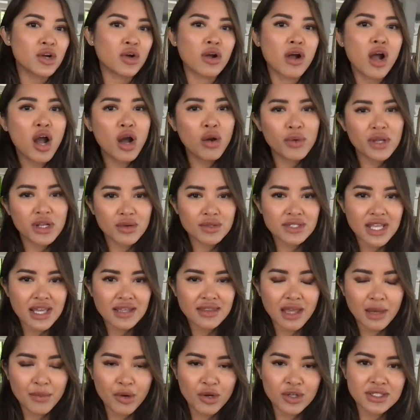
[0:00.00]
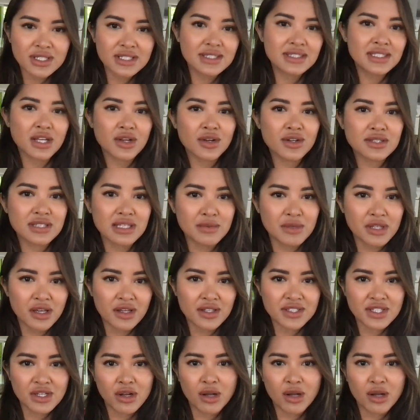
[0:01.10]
or we don't take that person seriously because